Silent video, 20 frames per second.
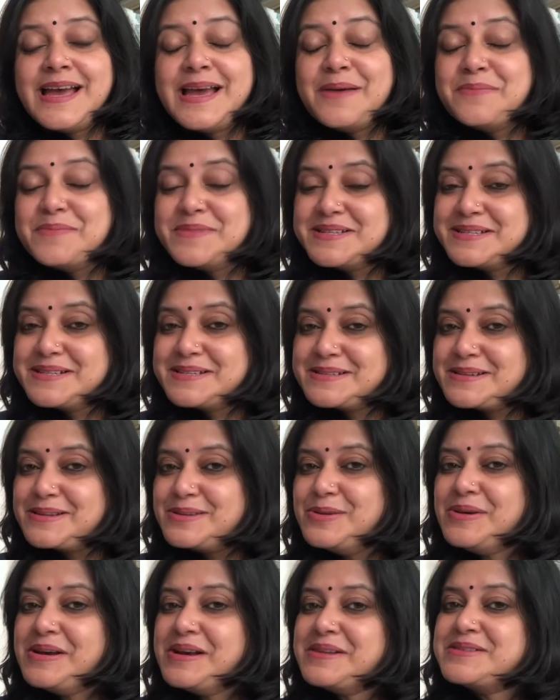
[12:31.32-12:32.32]
Matilda
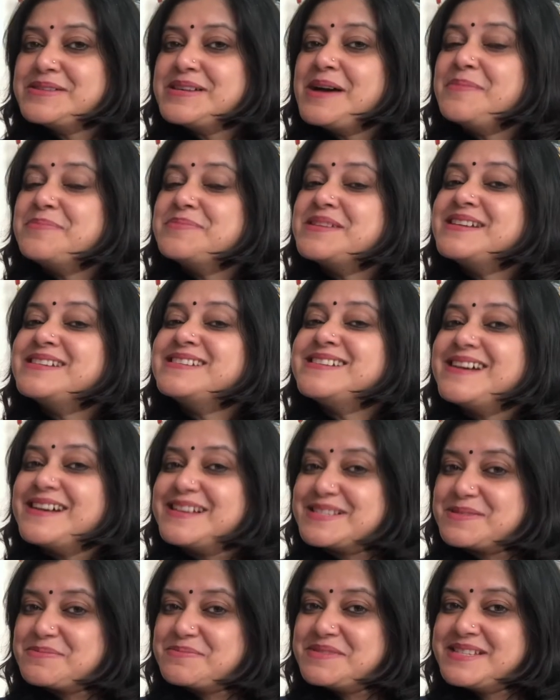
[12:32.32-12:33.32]
tapped at her
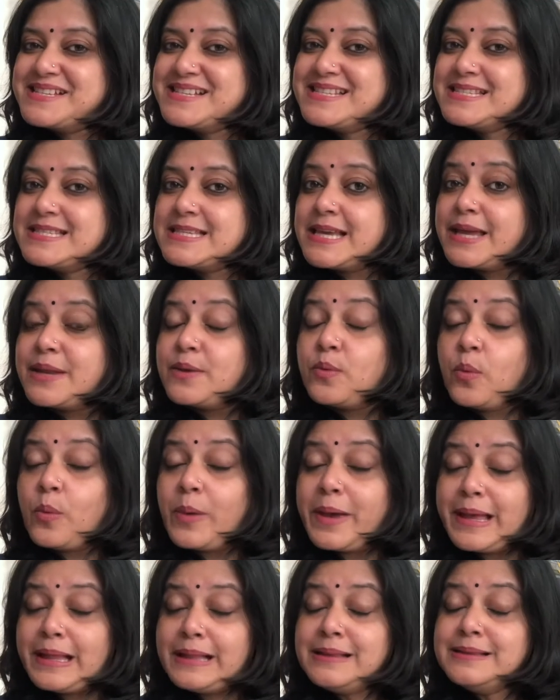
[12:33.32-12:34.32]
husband and said,
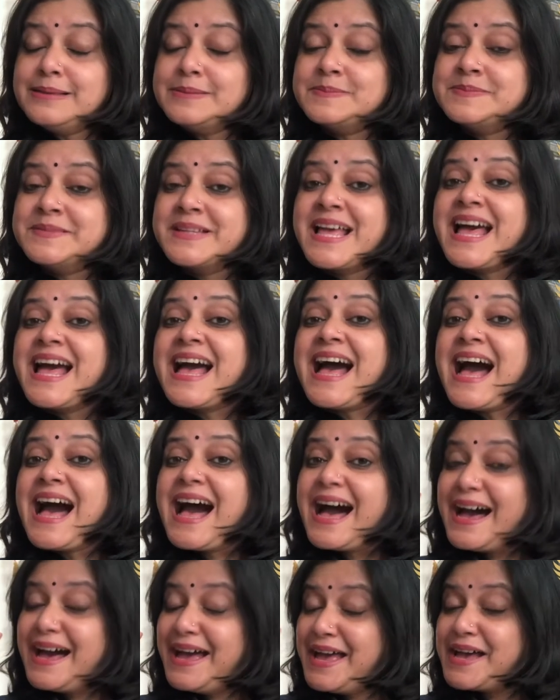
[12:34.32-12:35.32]
"Well,
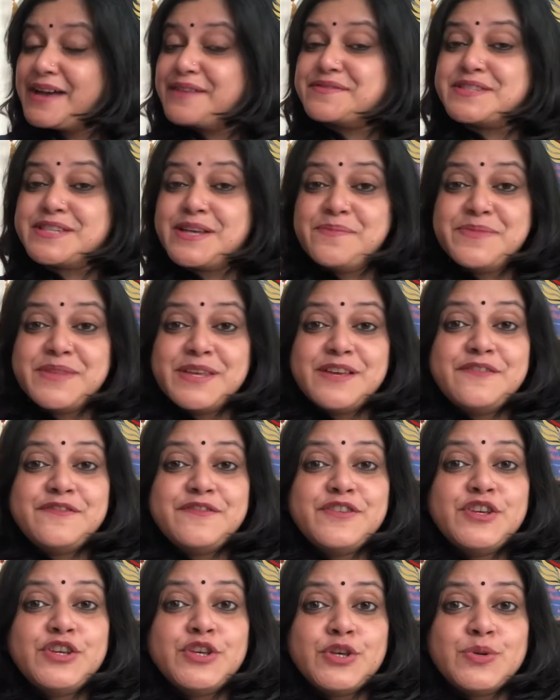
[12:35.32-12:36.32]
I have something for
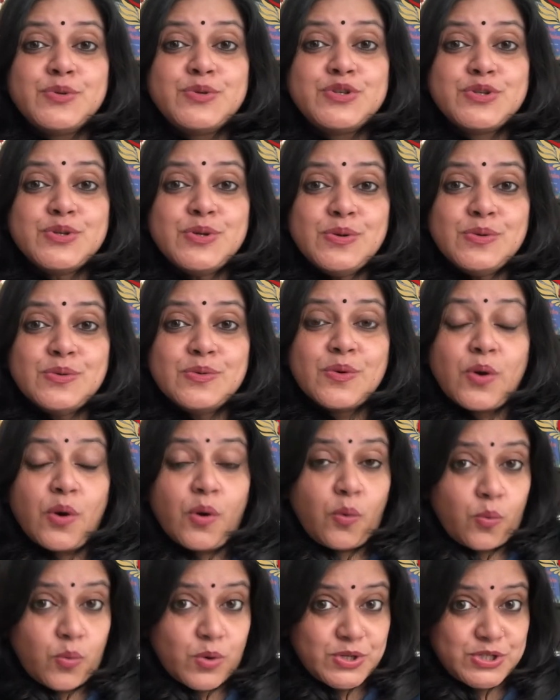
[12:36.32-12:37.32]
you too.
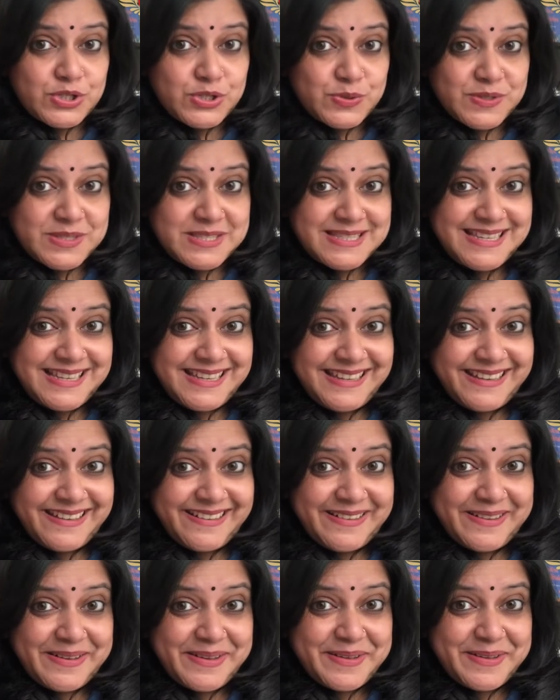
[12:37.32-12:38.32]
What do you see
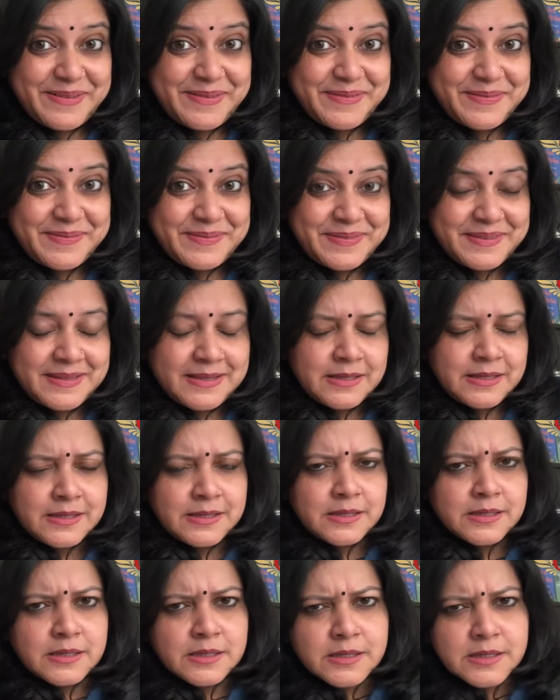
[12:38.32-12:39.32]
here?"
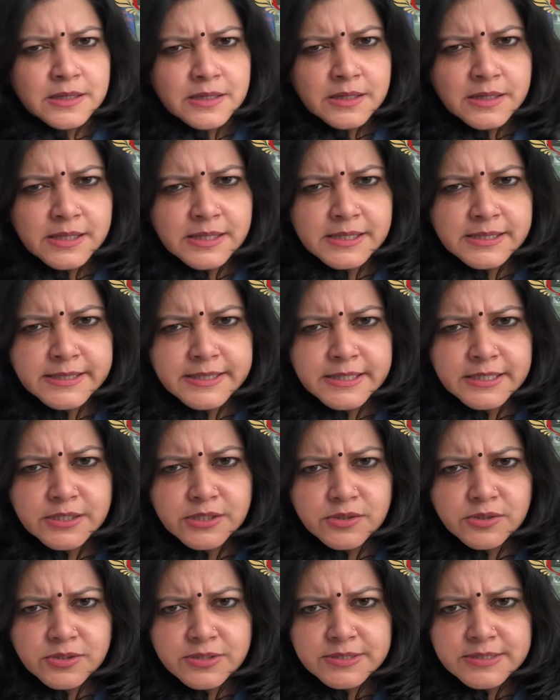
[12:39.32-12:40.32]
Helgi
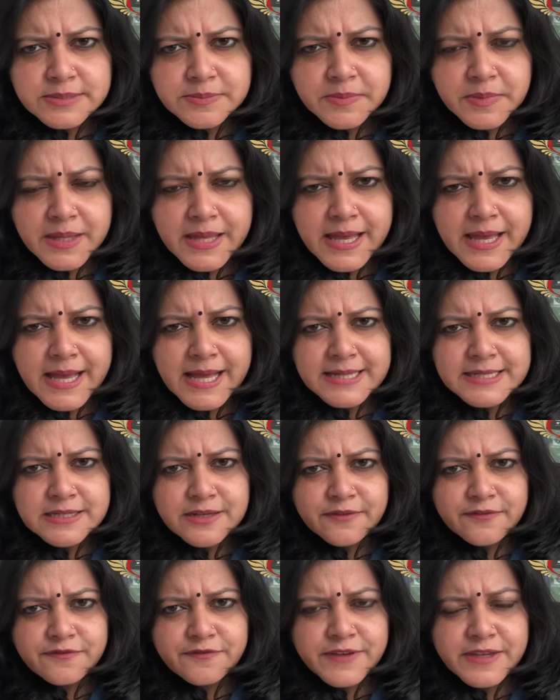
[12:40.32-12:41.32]
looked at her
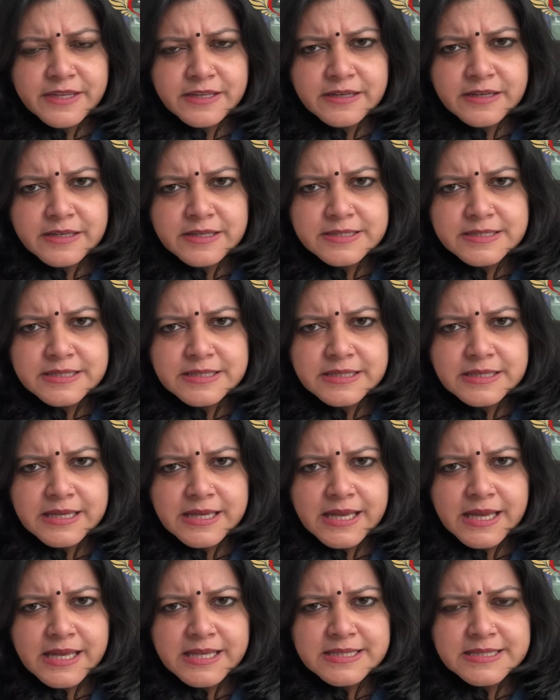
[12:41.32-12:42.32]
fingers
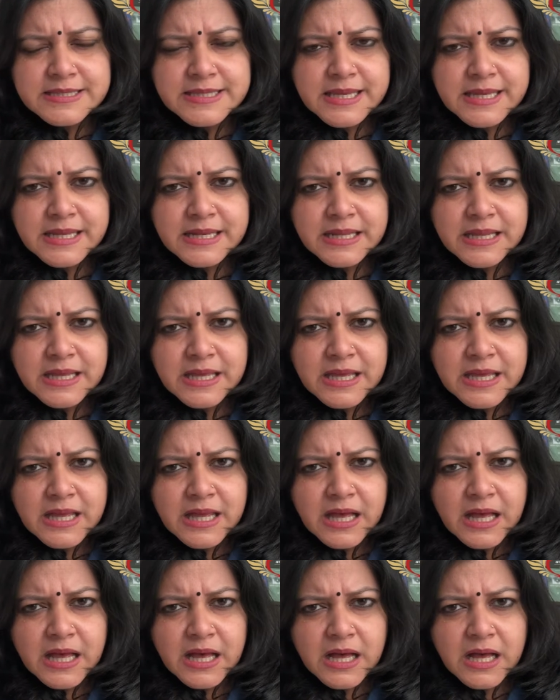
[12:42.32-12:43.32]
and said,
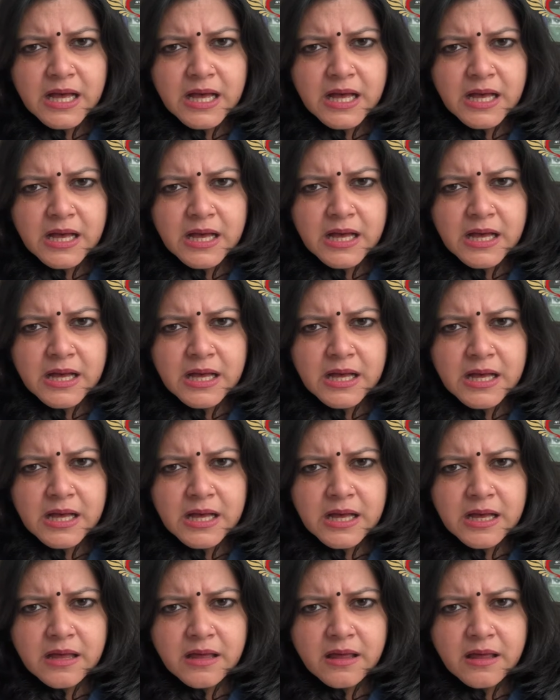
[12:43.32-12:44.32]

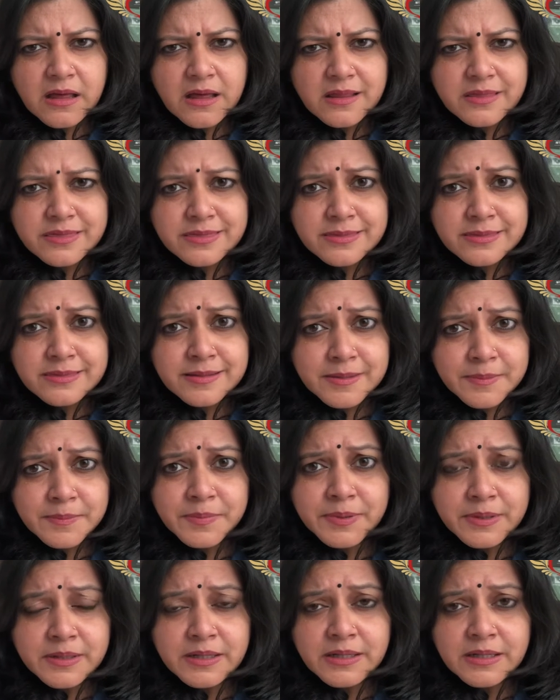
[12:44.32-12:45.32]
"A
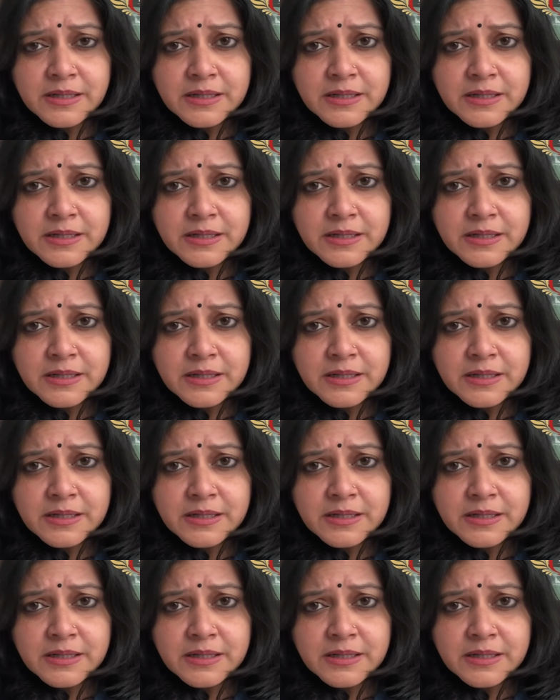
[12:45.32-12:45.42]
thimble?